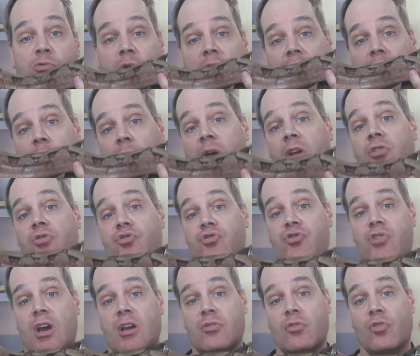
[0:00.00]
recommend you
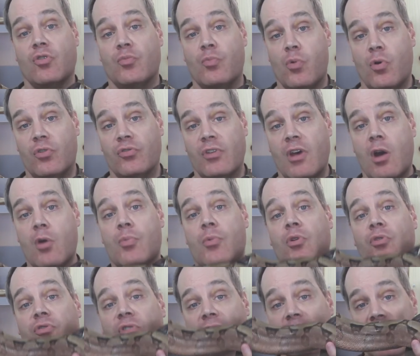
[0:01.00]
check those books out.
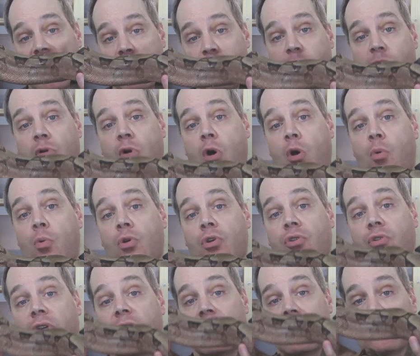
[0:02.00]
There's a link below where
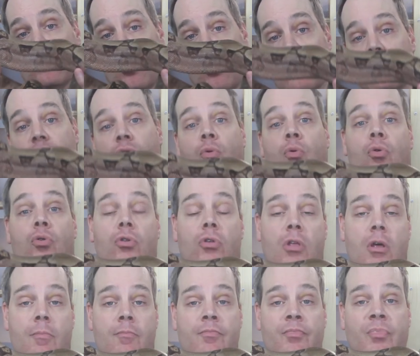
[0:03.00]
you can go to order
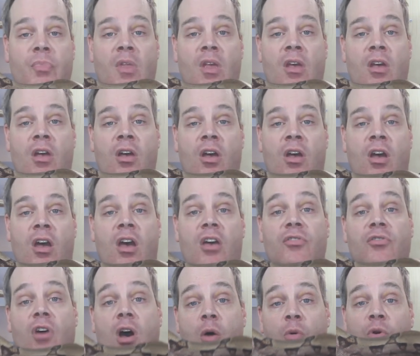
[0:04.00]
them.
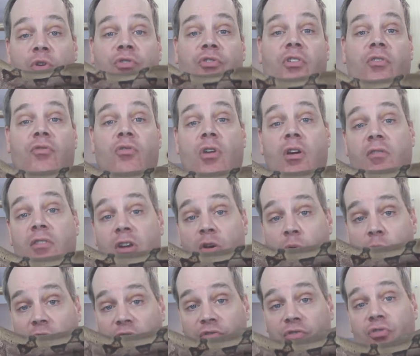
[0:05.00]
As always, if you have any
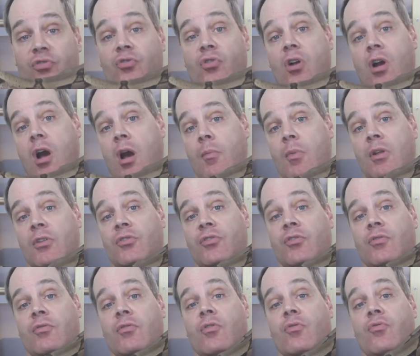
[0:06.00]
questions or
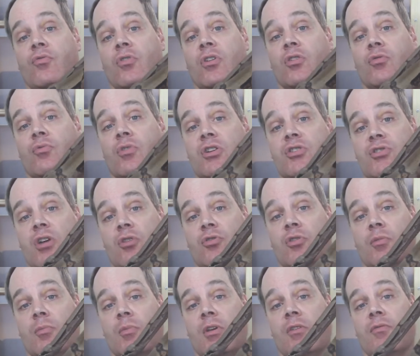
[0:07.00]
comments, feel free to reach out
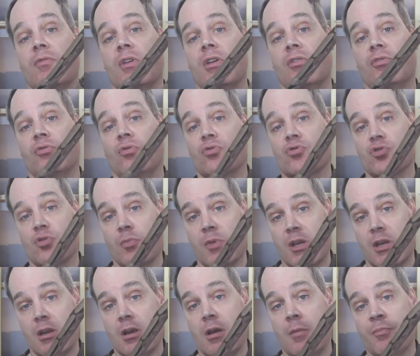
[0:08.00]
to me via social
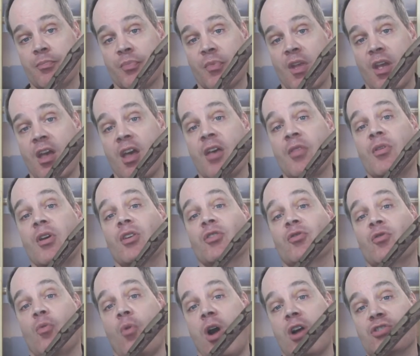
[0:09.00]
media. Thanks
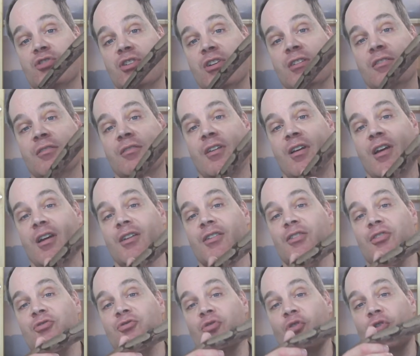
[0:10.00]
for watching, and
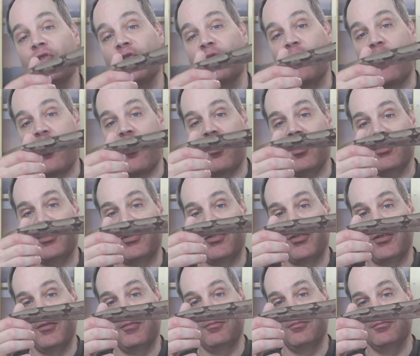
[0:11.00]
enjoy your
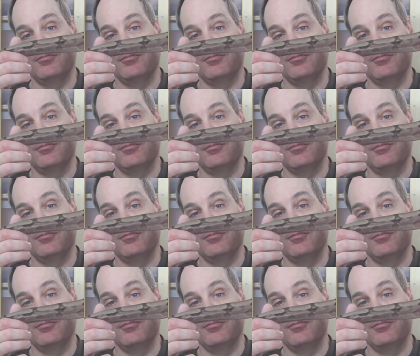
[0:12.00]
boas.